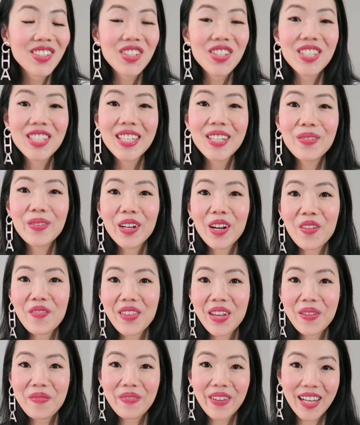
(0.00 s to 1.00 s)
You see what I
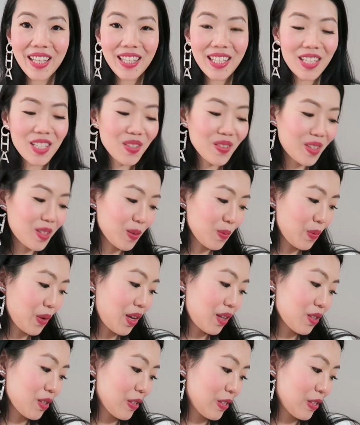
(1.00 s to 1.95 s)
mean by these ones being